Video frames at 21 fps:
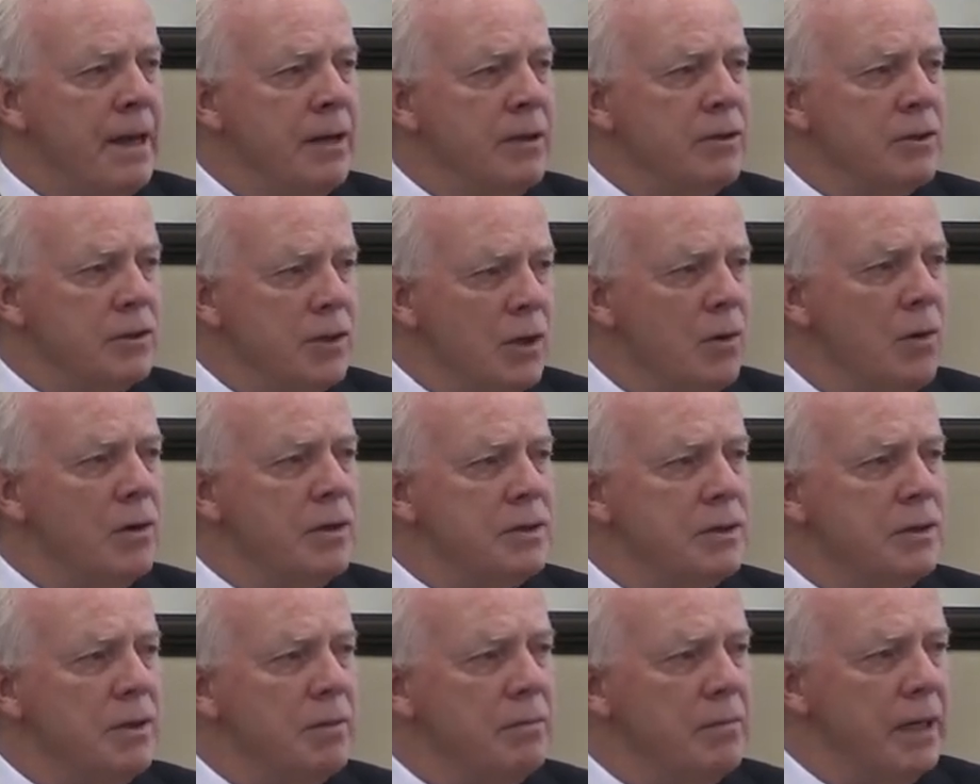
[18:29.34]
So
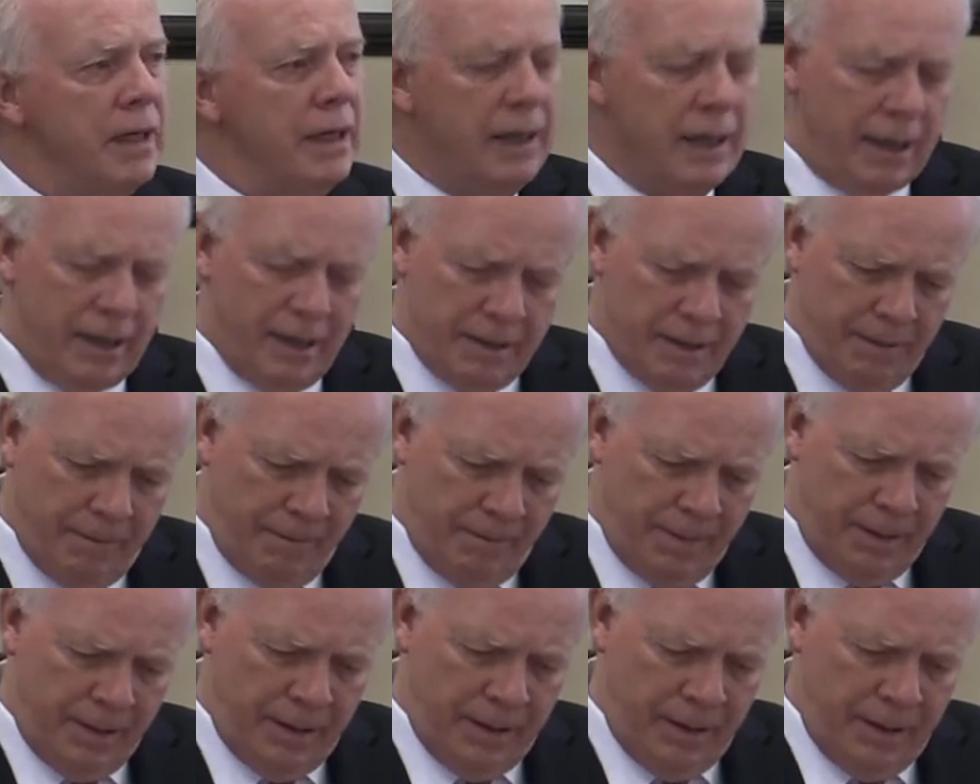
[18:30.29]
is the man
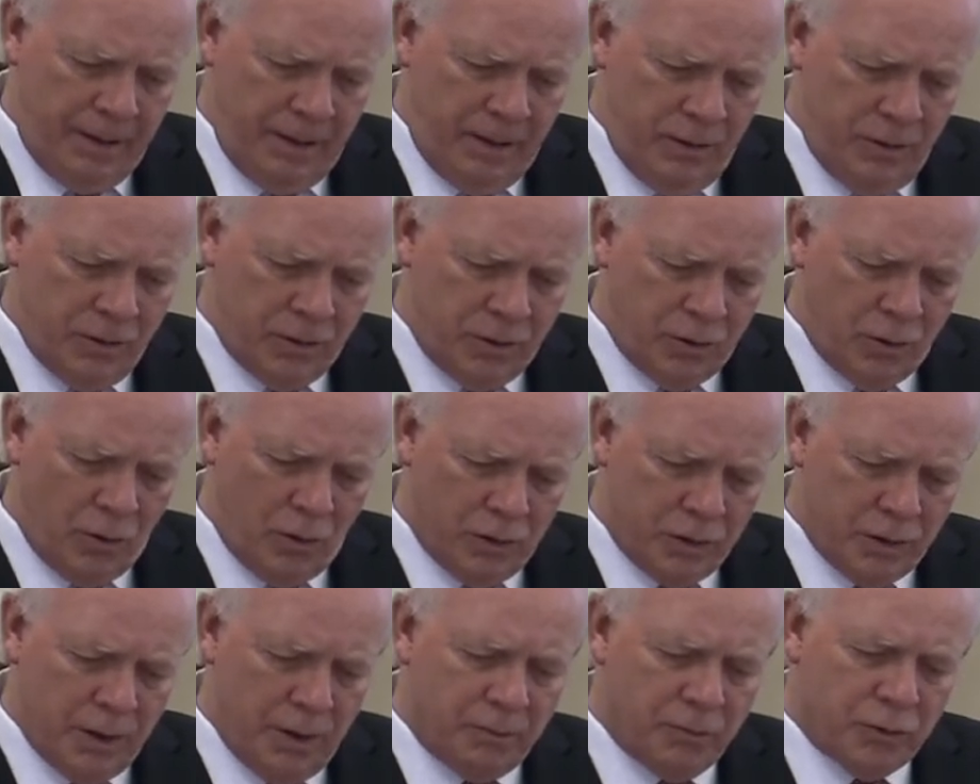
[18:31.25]
who
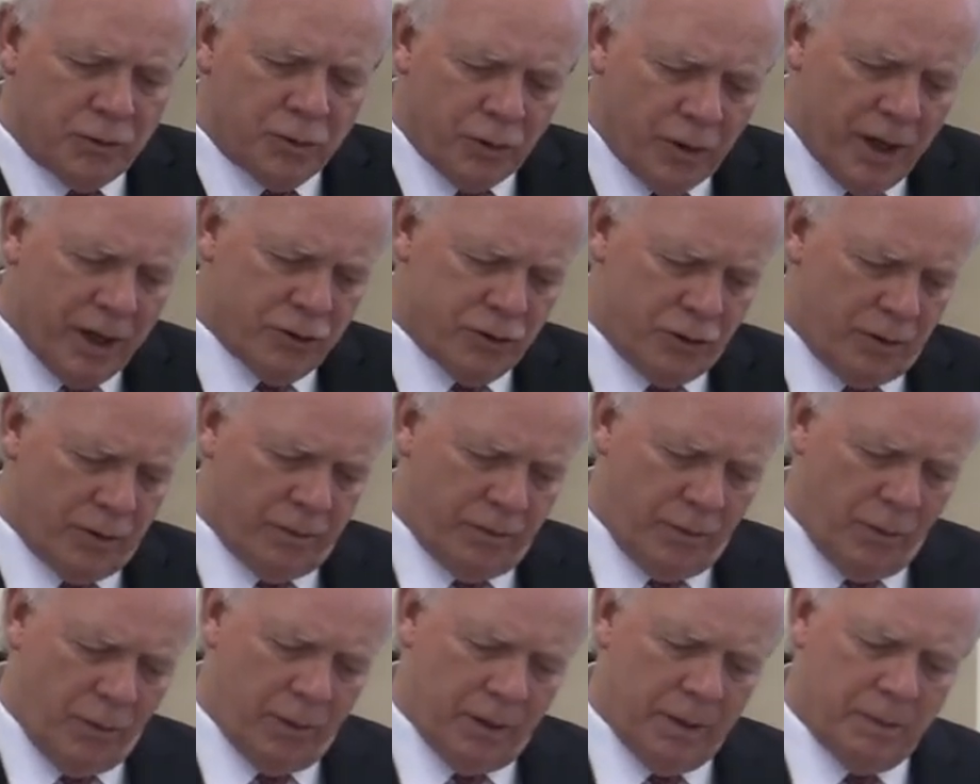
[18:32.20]
stores up treasure
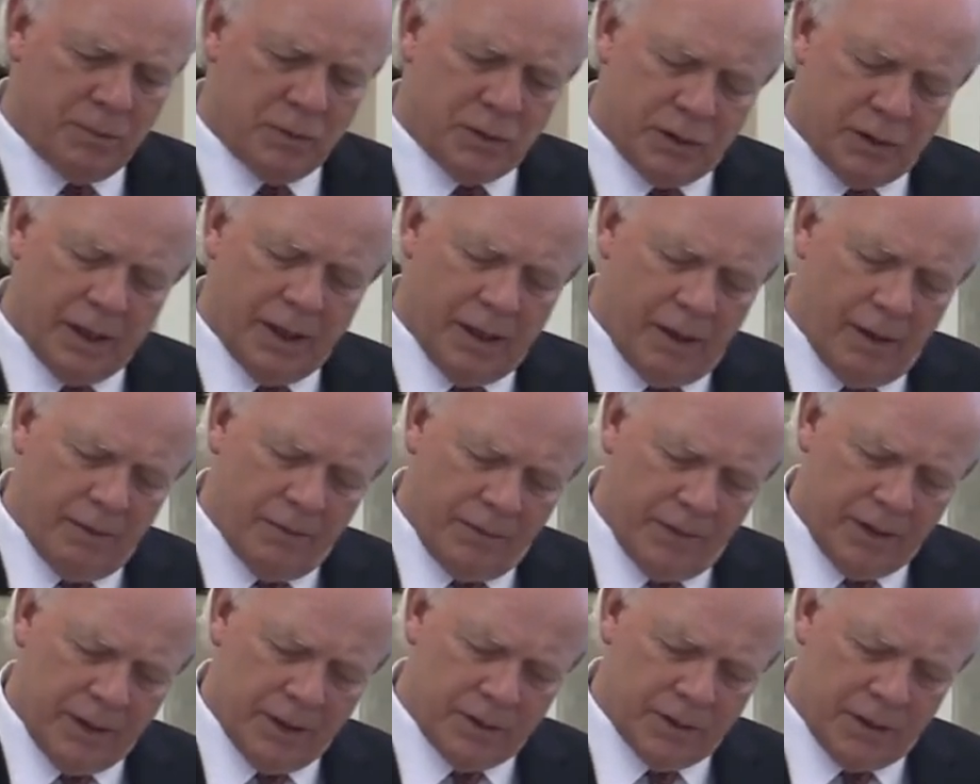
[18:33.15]
for himself
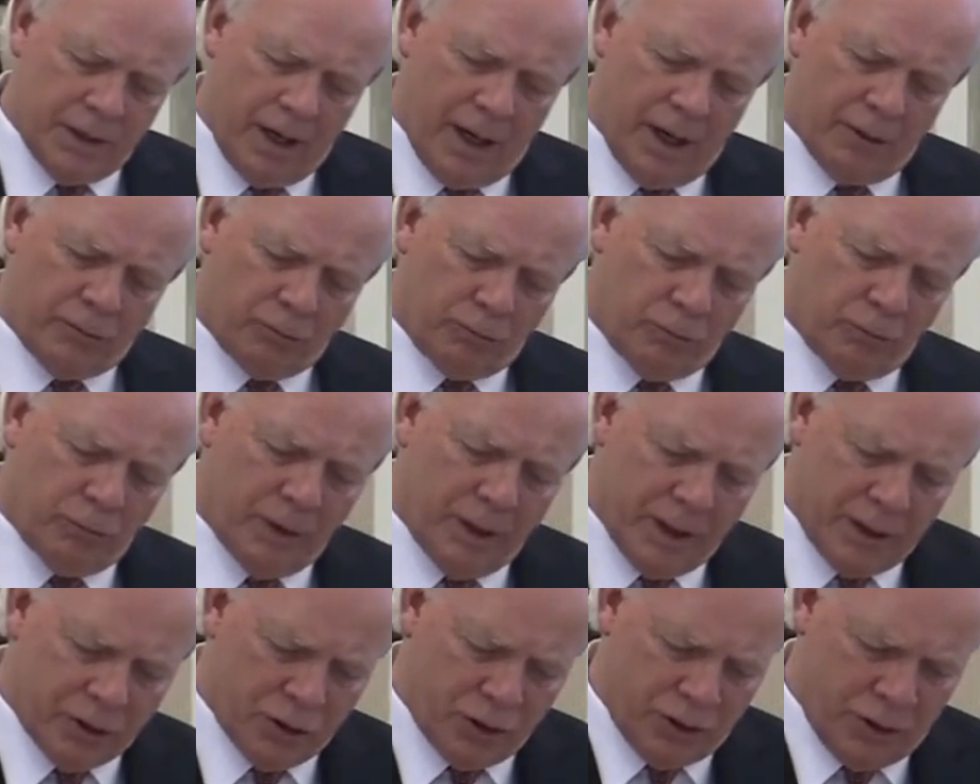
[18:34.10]
and is not
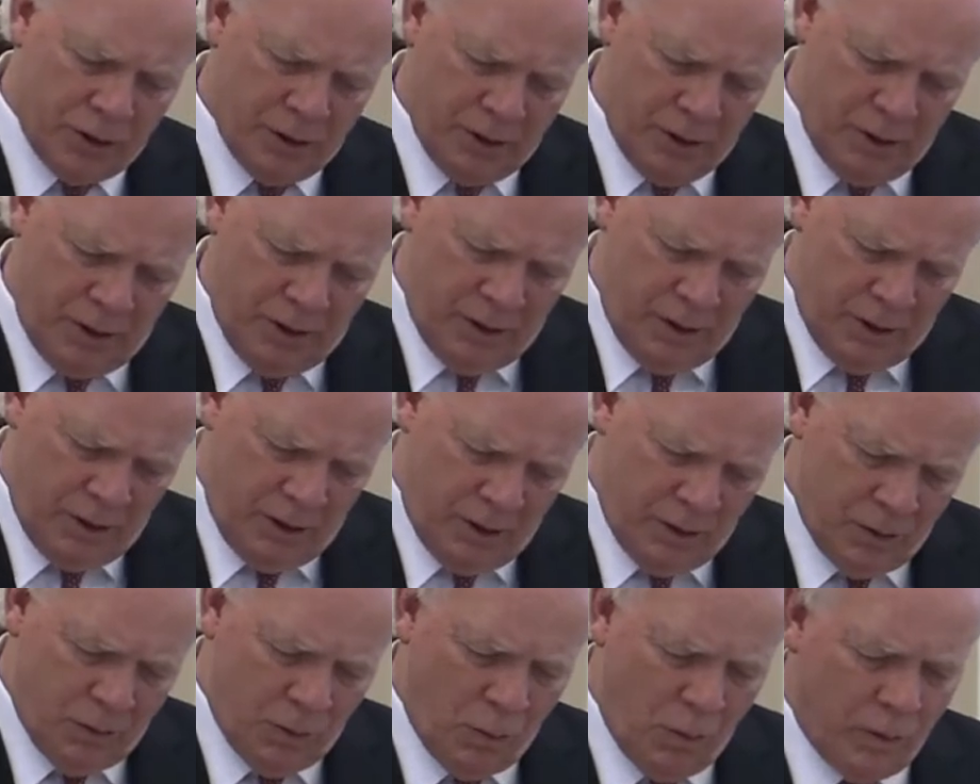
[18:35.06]
rich
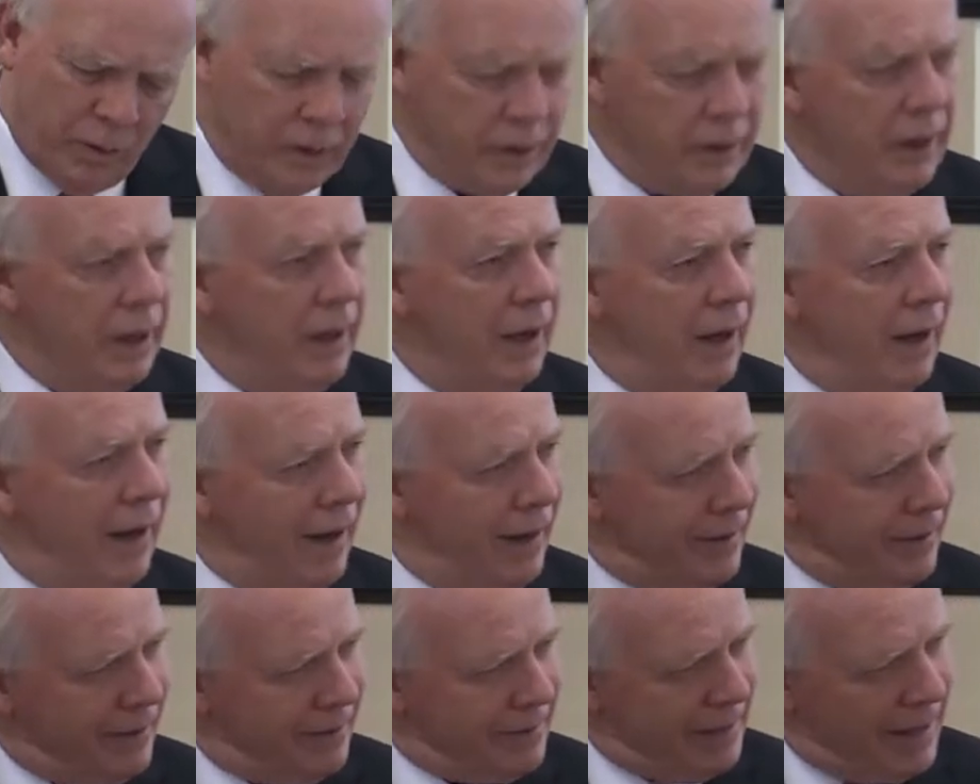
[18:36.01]
toward God.